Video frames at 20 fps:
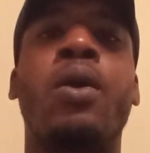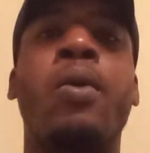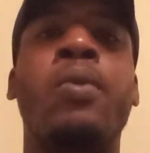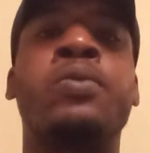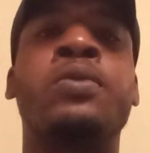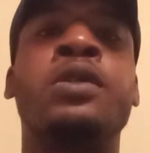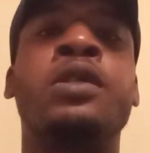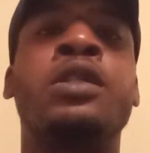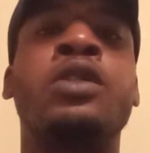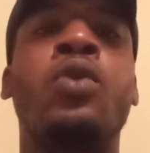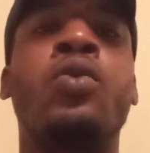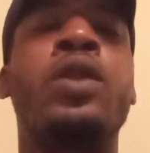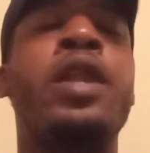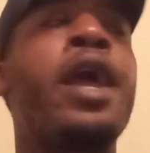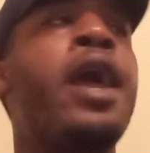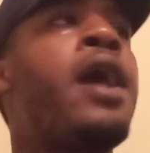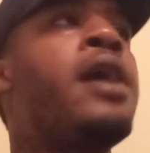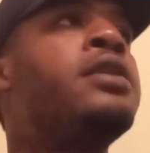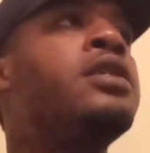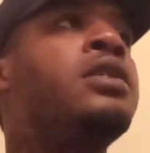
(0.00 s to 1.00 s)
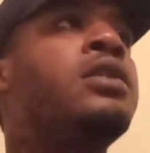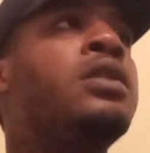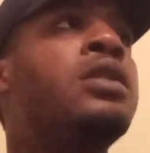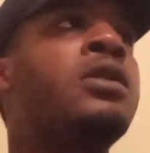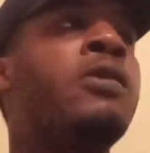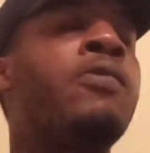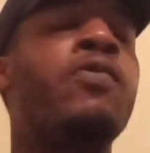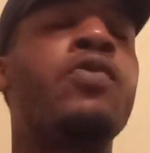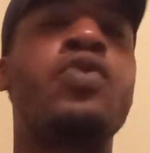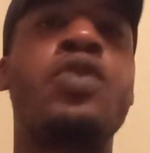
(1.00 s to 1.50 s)
We'll know that
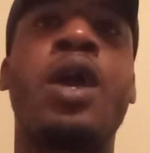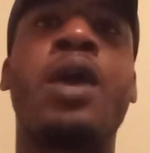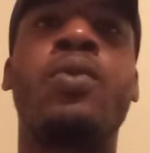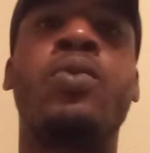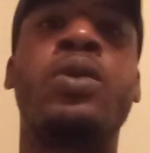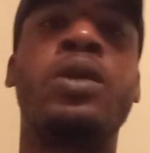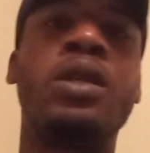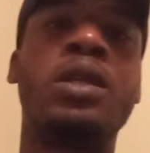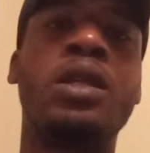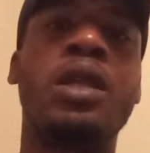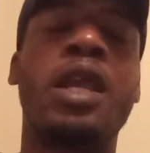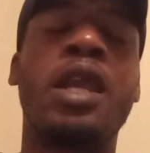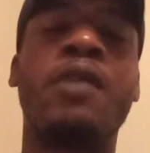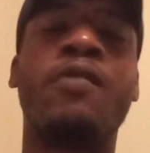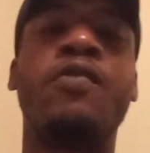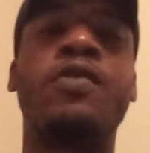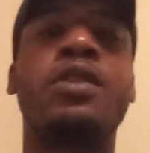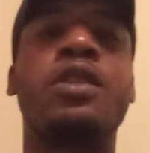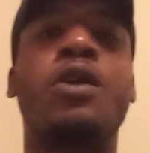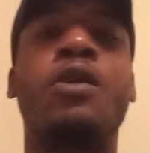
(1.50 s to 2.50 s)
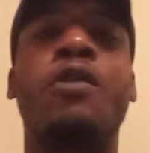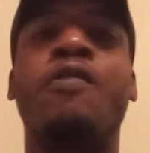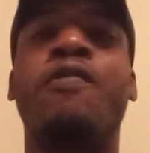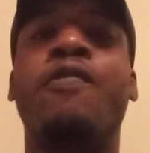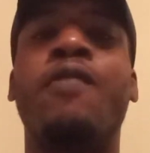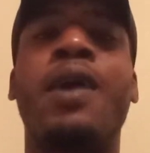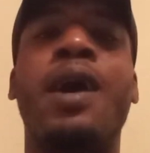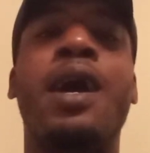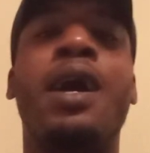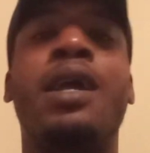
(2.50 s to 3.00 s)
everything we eat every
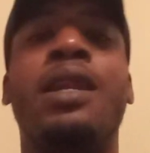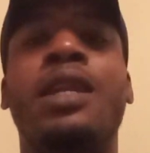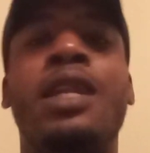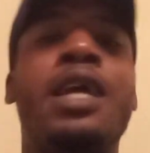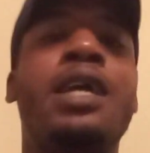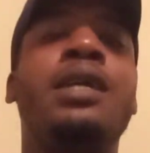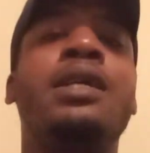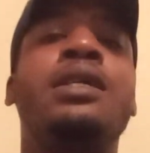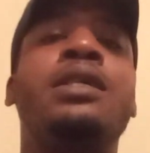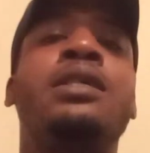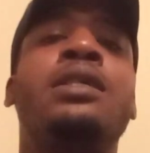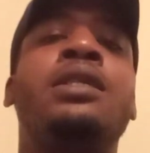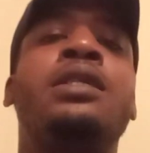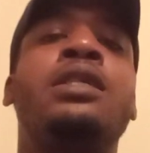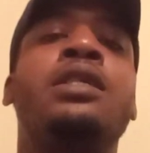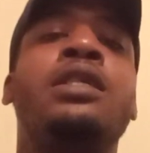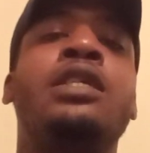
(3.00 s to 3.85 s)
35 days,